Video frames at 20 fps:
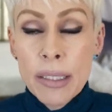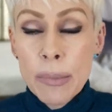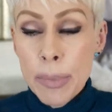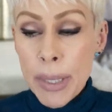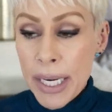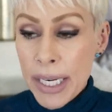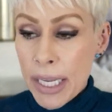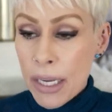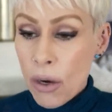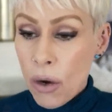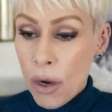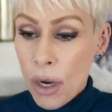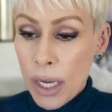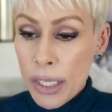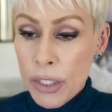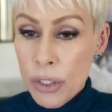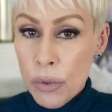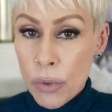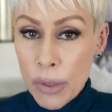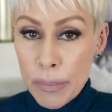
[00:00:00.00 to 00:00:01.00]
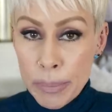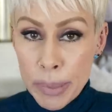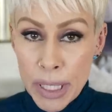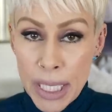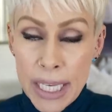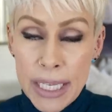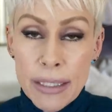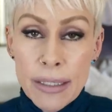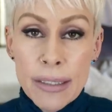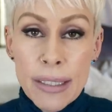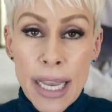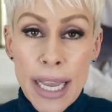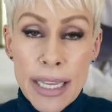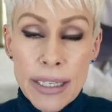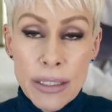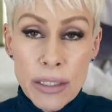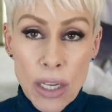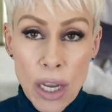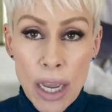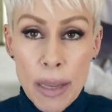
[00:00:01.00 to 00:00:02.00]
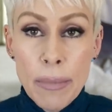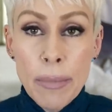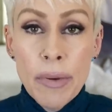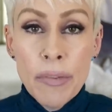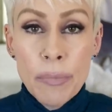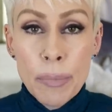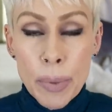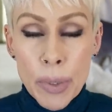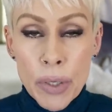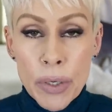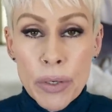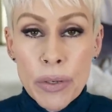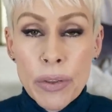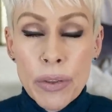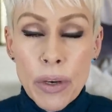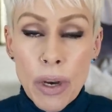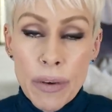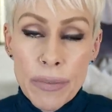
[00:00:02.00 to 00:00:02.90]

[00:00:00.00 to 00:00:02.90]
depending on your place and time of birth,